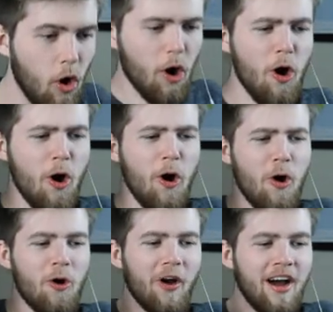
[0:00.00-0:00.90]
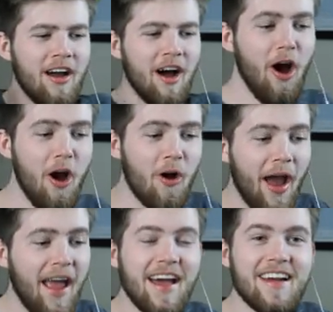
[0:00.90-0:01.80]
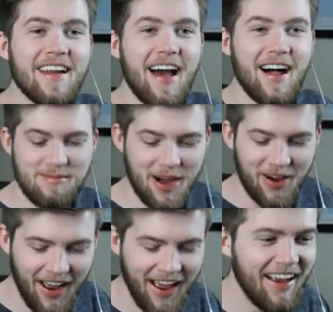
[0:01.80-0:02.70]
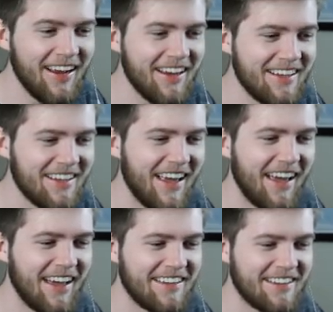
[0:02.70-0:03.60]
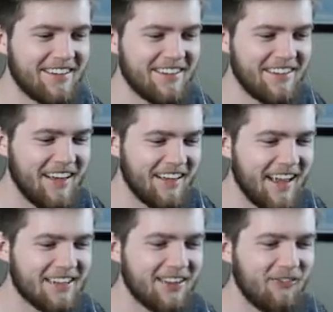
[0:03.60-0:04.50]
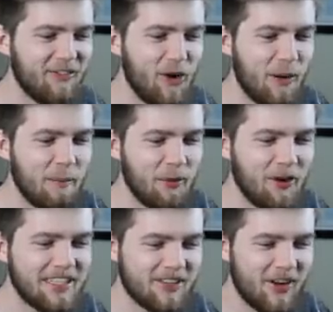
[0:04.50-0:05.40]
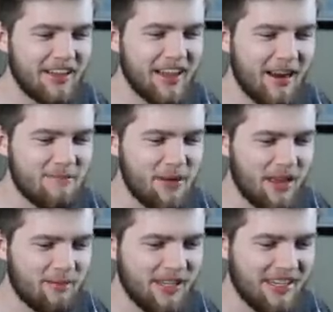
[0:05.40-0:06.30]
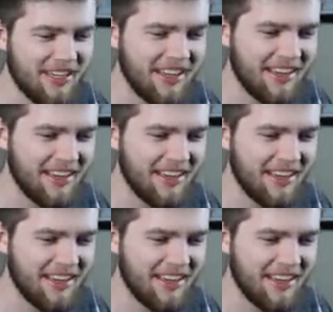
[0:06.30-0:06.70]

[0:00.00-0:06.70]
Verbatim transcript: Oh! Oh, and an Elmo! Hell yeah, dude! That's four points right there, baby!